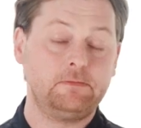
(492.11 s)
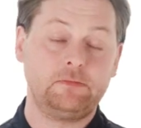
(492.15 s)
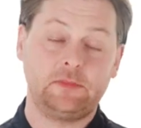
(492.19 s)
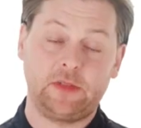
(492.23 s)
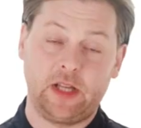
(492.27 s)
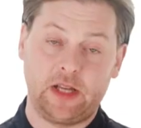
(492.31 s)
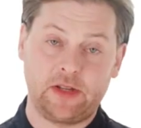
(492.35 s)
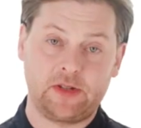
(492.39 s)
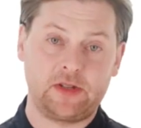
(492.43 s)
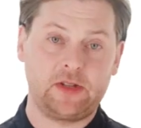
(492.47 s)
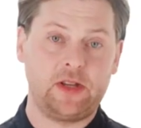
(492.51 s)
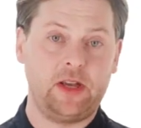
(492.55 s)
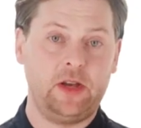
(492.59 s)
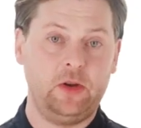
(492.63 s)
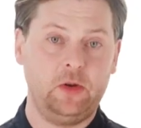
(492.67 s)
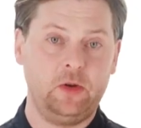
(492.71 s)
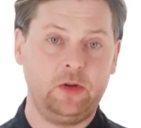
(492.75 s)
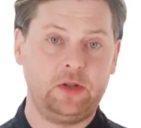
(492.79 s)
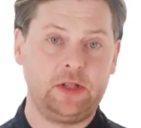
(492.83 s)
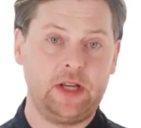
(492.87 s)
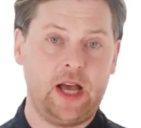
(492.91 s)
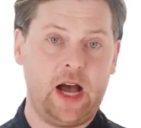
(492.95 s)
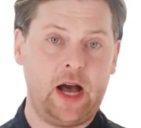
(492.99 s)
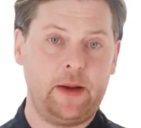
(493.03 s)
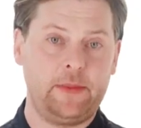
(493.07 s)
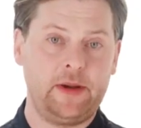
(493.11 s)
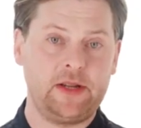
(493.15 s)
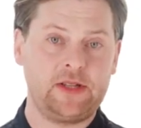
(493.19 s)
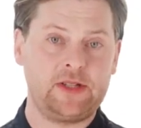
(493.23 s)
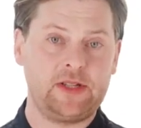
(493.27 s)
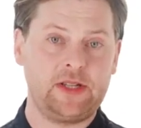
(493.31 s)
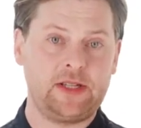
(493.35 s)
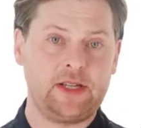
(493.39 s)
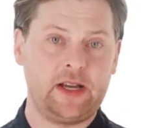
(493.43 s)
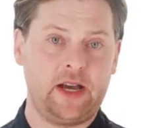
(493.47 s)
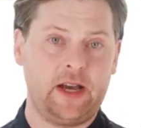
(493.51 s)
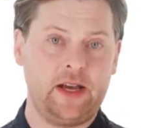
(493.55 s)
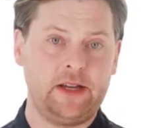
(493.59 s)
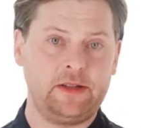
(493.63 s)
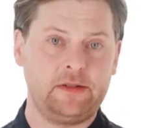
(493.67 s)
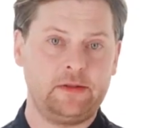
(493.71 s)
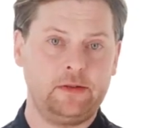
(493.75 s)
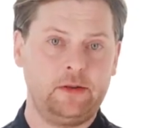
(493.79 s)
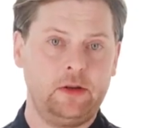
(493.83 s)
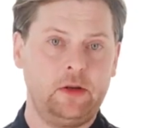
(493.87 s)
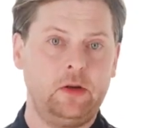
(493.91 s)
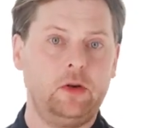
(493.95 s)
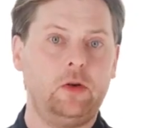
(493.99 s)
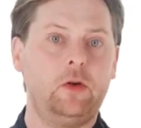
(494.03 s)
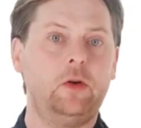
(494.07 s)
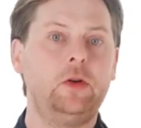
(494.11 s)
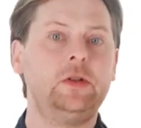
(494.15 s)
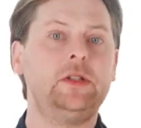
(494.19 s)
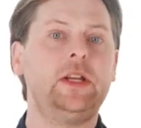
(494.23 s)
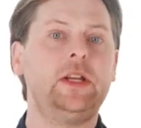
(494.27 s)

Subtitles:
which means better work safety